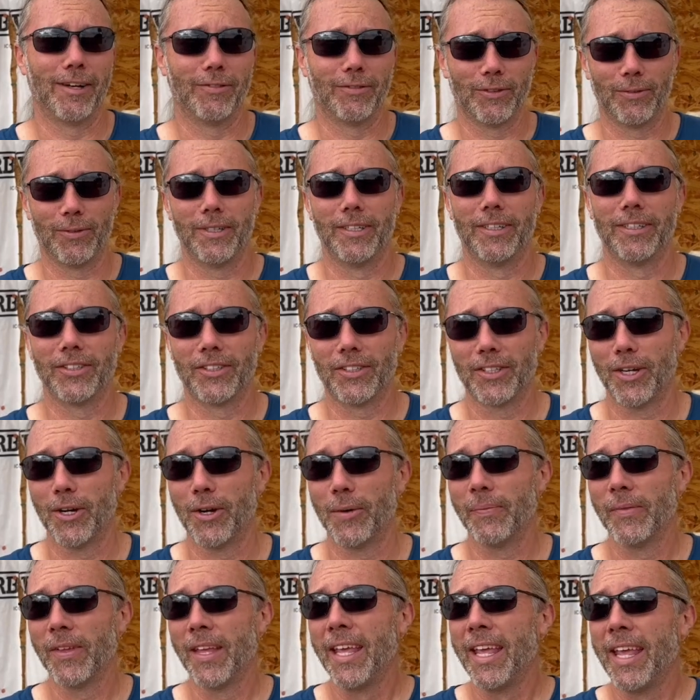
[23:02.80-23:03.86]
for real.
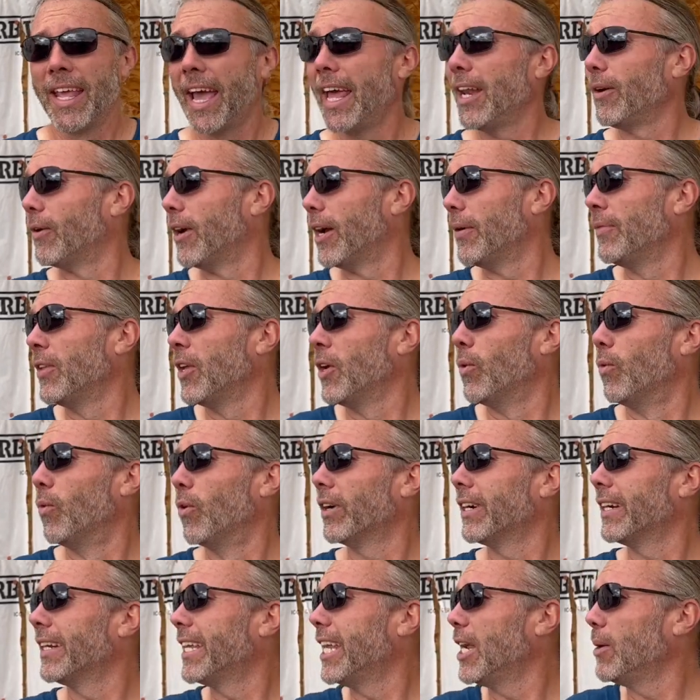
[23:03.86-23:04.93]
So anyway, we're
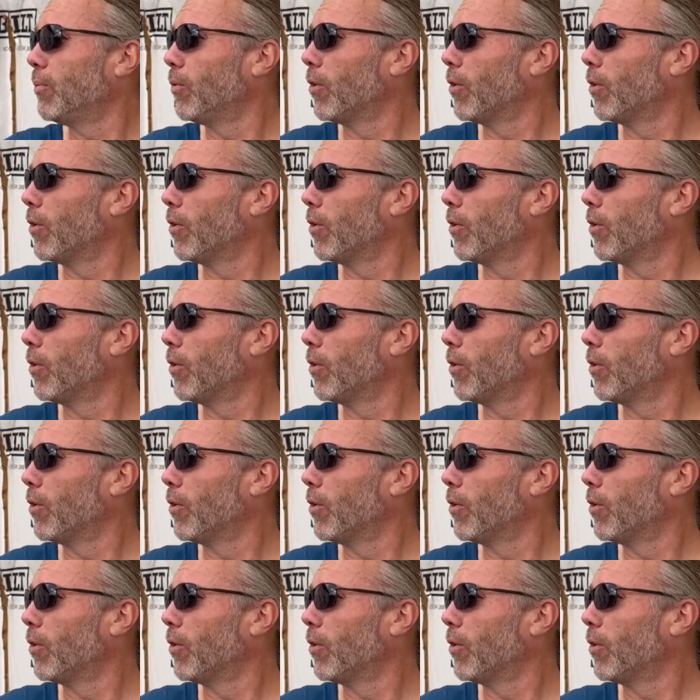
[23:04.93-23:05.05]
gonna keep